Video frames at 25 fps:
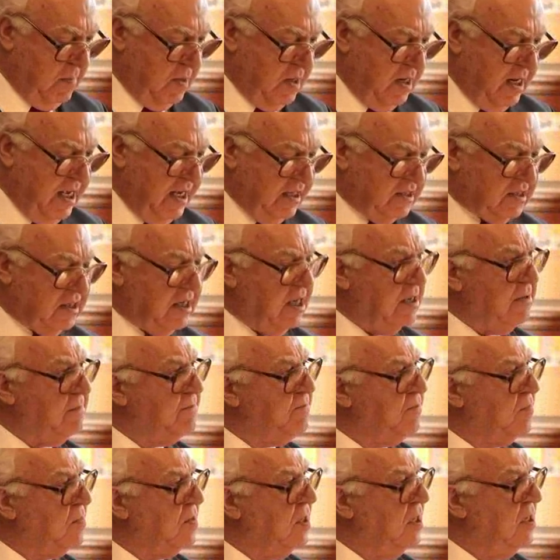
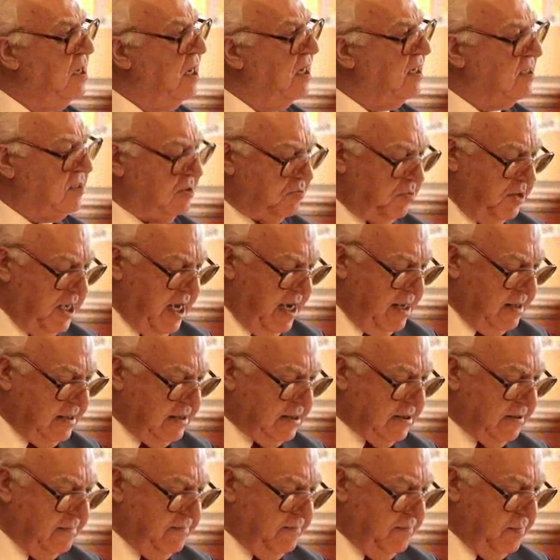Later, he
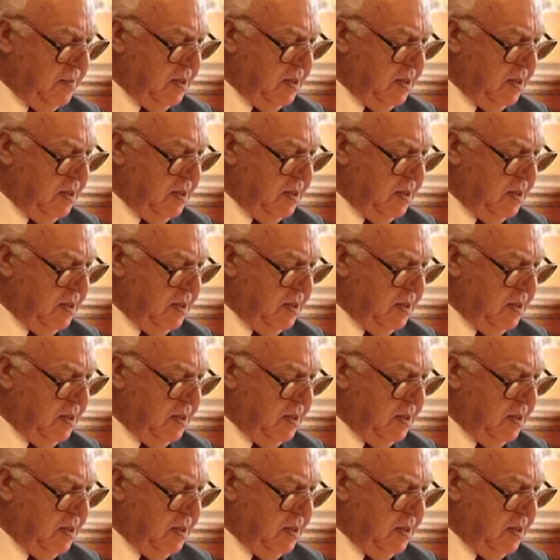explained,